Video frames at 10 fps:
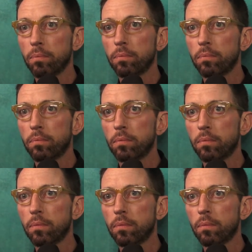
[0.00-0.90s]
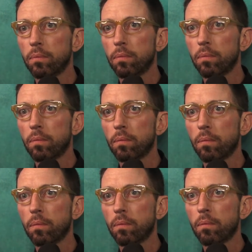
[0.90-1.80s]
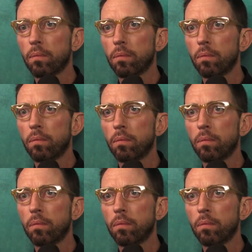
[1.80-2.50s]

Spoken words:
No words are spoken by the person on screen.